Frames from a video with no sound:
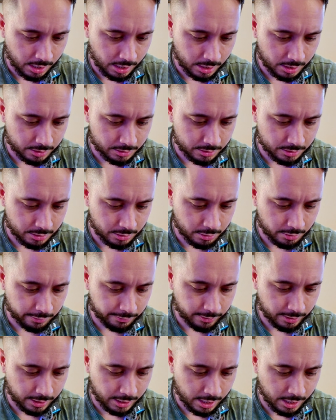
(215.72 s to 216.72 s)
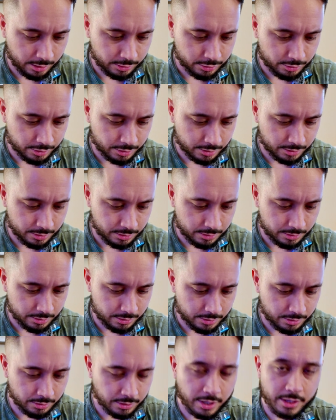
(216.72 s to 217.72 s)
And to notifications,
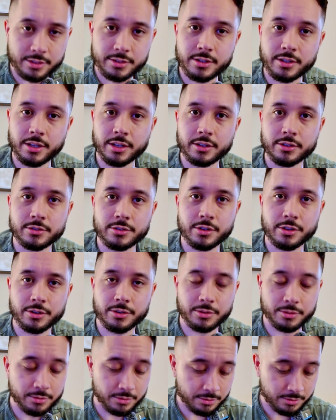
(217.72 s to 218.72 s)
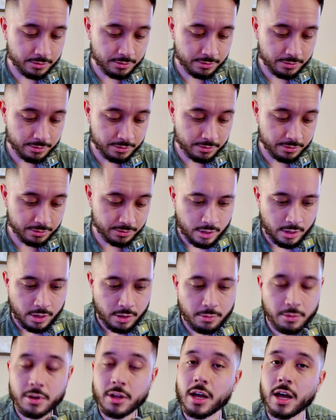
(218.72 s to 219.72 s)
so that's neat too.
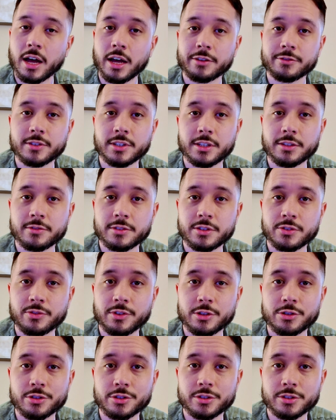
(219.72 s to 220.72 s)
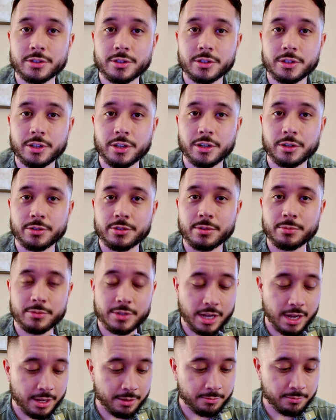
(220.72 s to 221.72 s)
Well, I'll have to give this feature, some
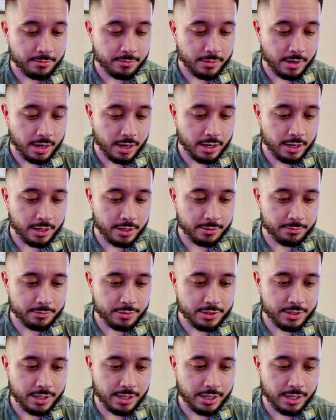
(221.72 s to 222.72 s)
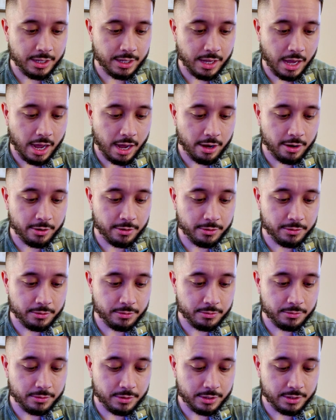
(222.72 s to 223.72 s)
time, see
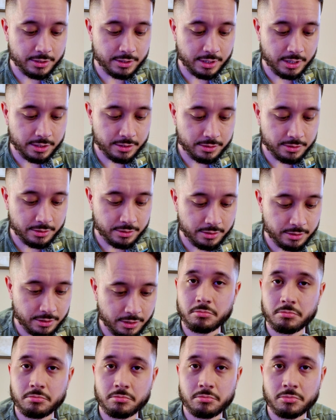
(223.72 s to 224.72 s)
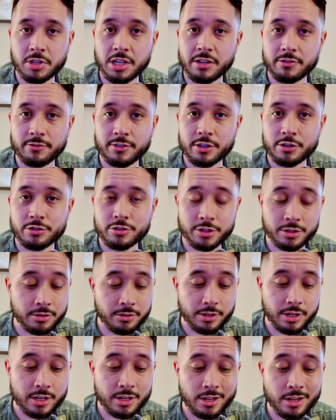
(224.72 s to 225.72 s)
how this does. Neat feature,
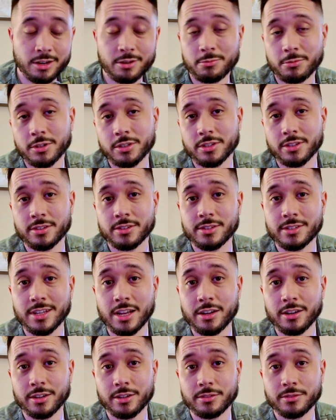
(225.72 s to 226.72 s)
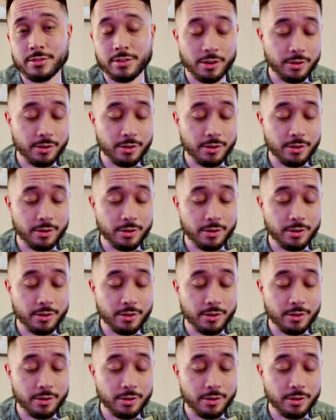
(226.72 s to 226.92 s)
and it works as intended.